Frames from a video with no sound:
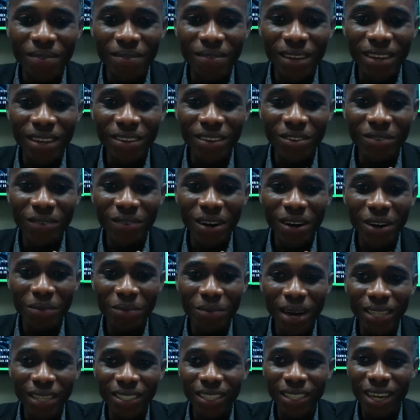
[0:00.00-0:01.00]
Thank you very
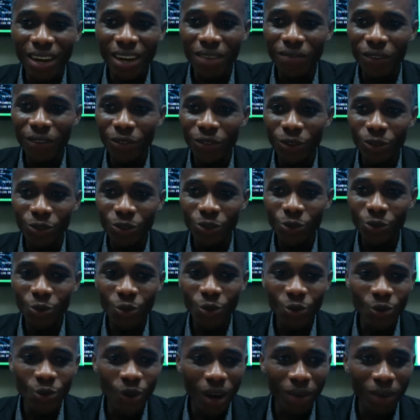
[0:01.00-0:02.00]
much for those
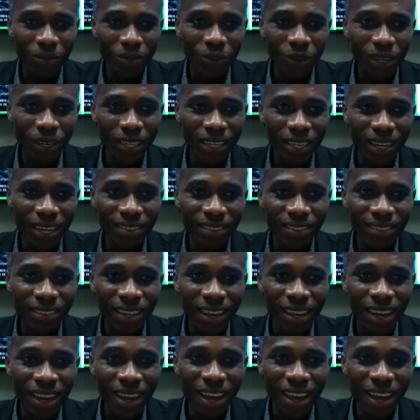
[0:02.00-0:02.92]
who have joined us.